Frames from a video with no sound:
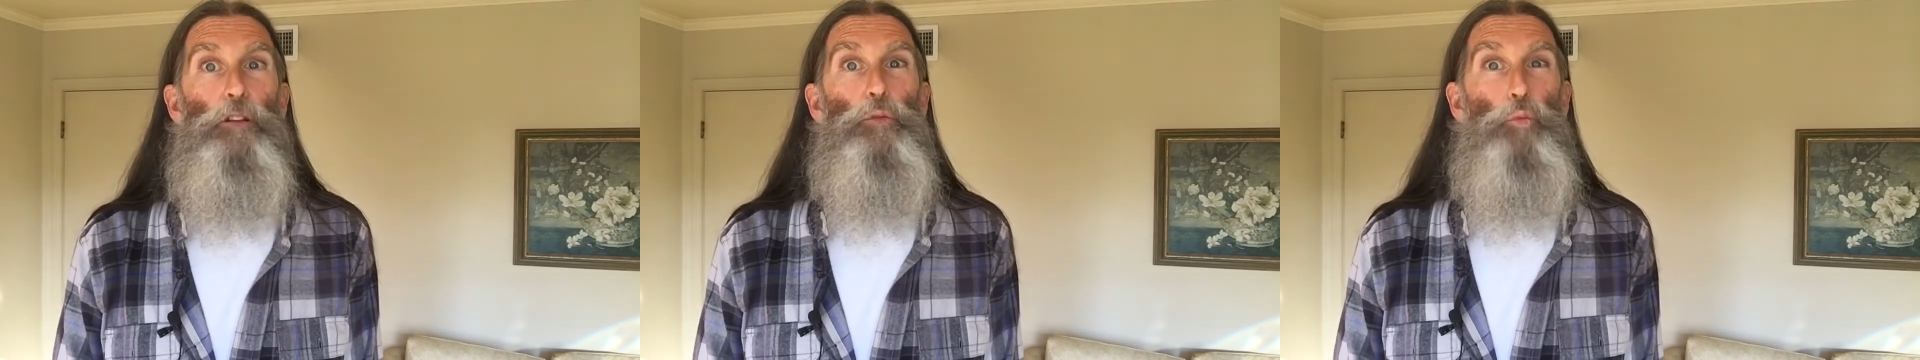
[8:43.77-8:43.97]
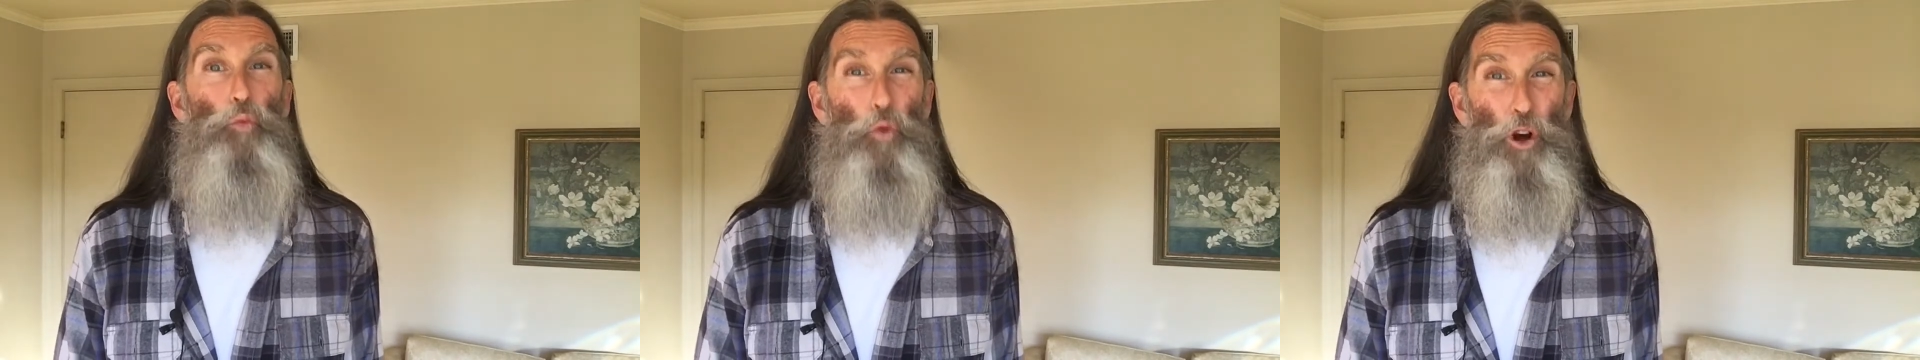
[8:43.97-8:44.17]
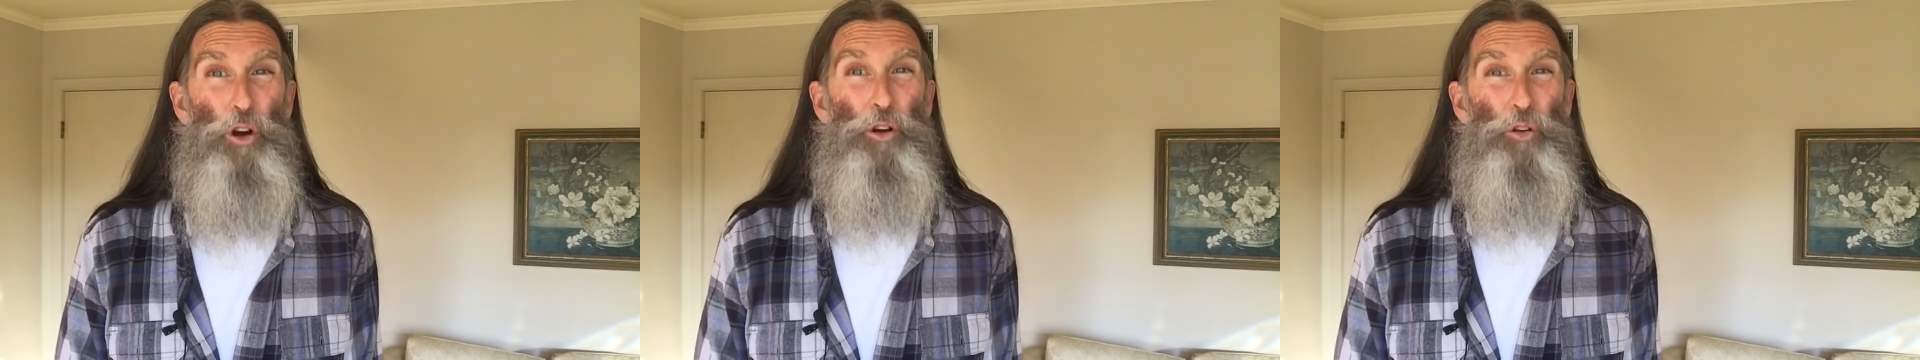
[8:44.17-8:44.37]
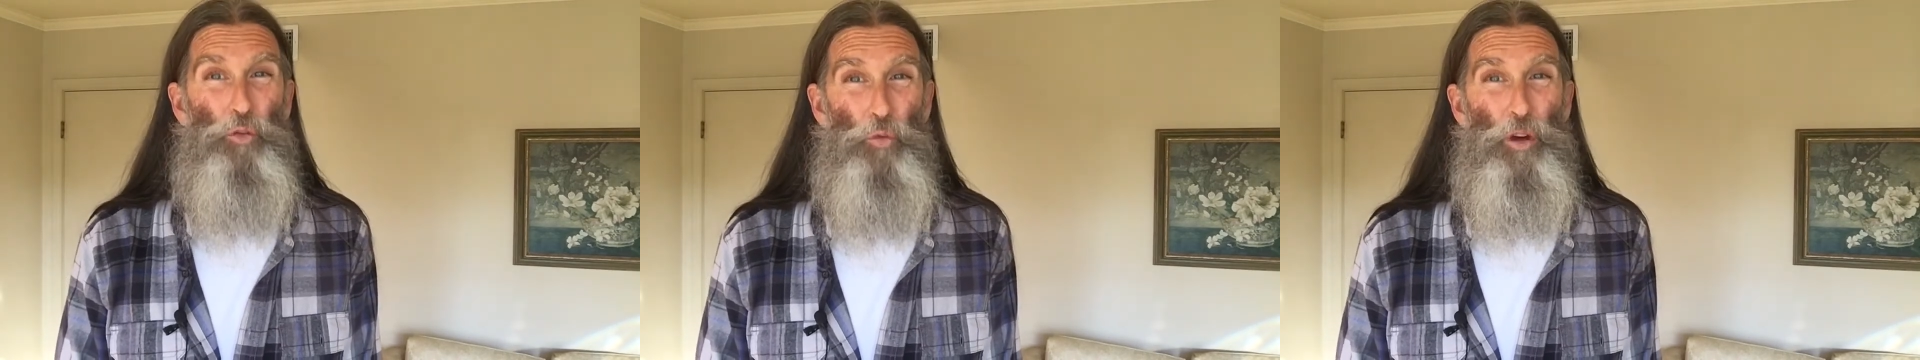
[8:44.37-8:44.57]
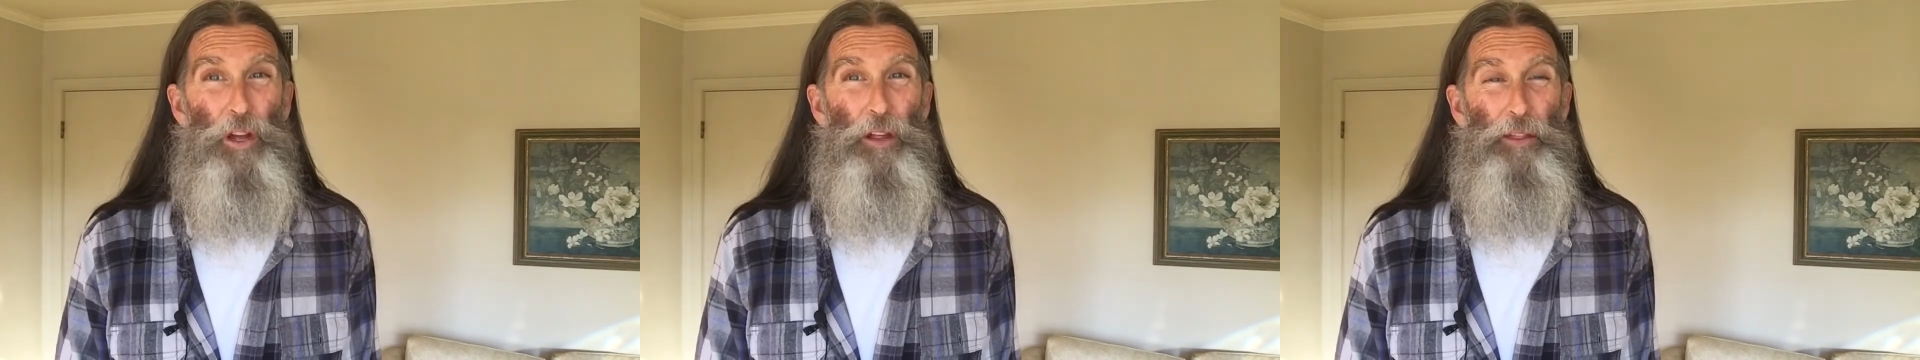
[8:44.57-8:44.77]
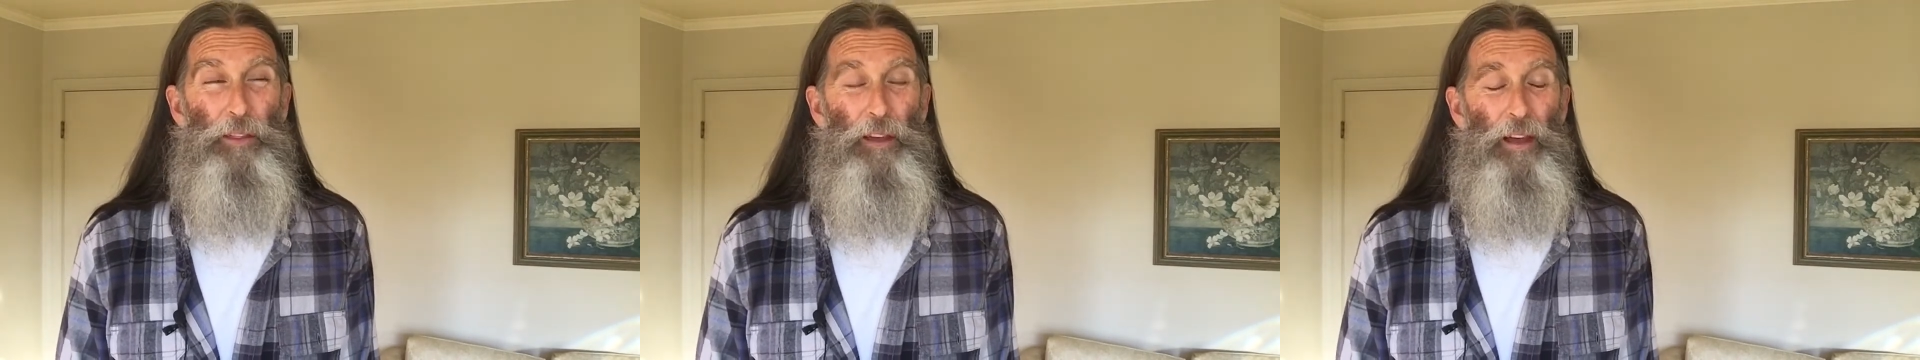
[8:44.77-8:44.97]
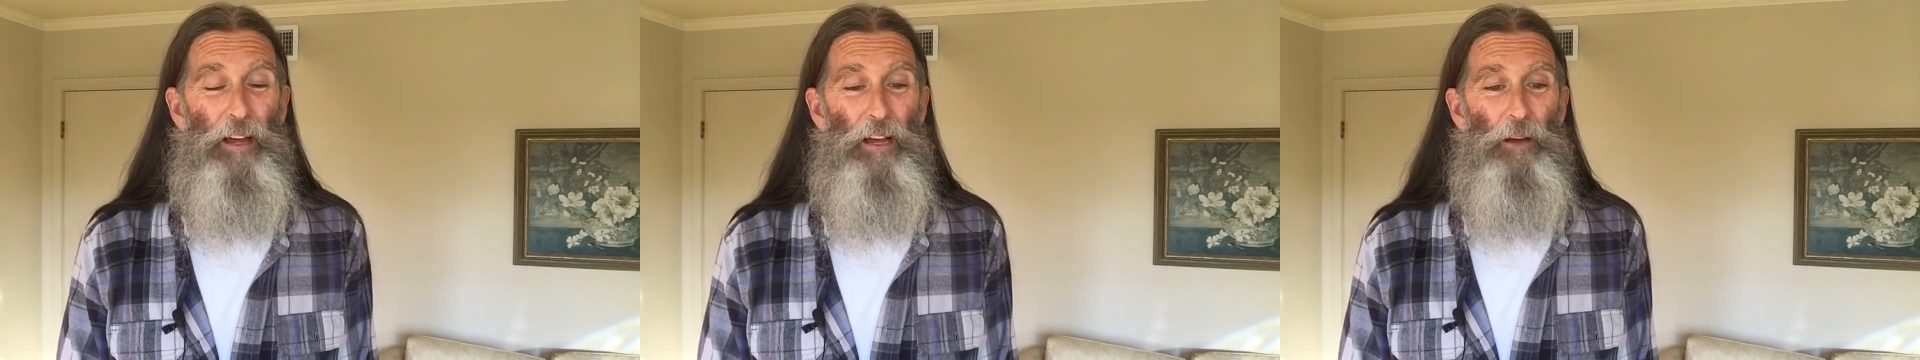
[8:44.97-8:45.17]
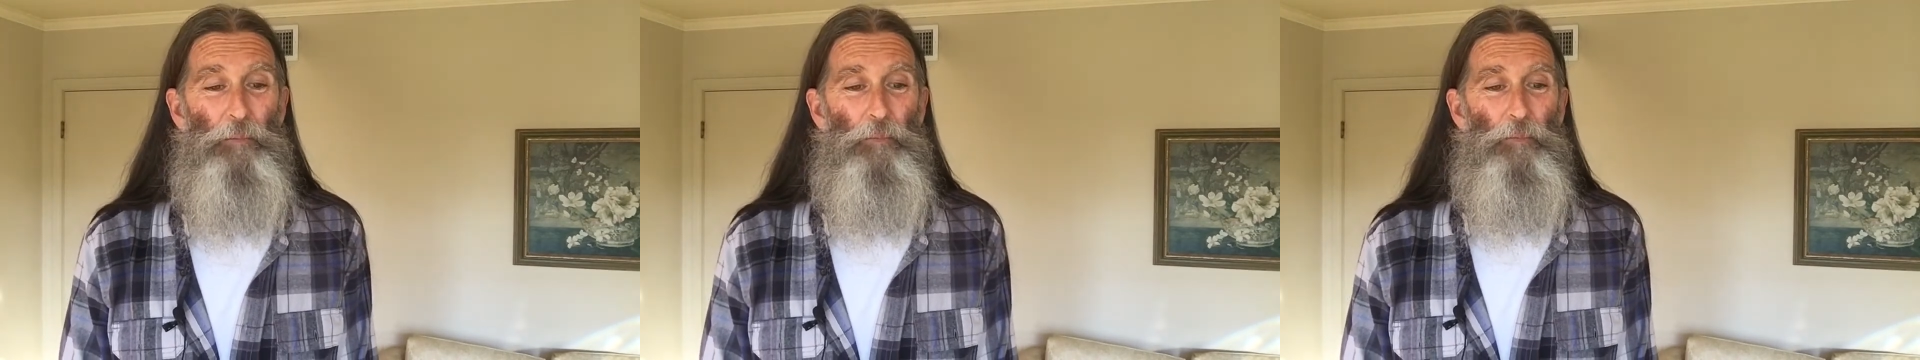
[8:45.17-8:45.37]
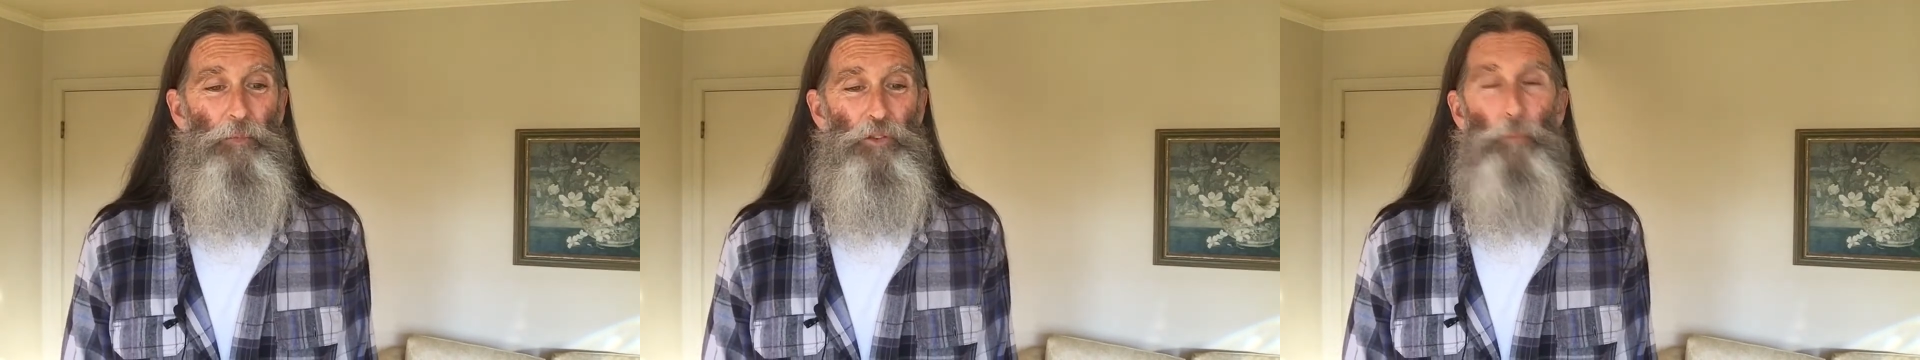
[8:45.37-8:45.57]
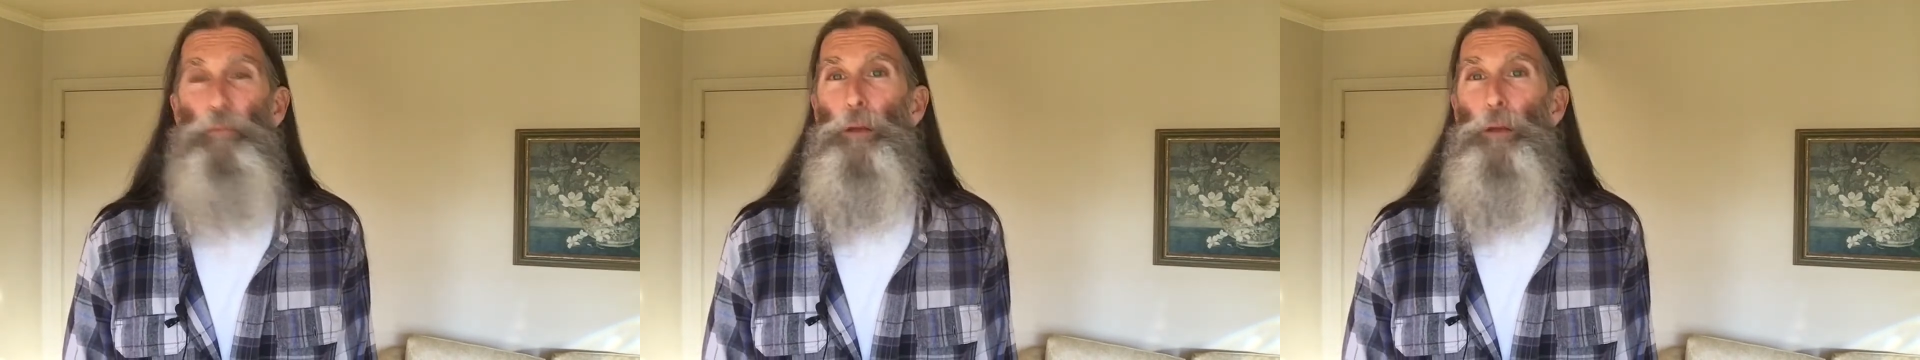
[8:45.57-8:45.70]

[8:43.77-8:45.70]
worked with some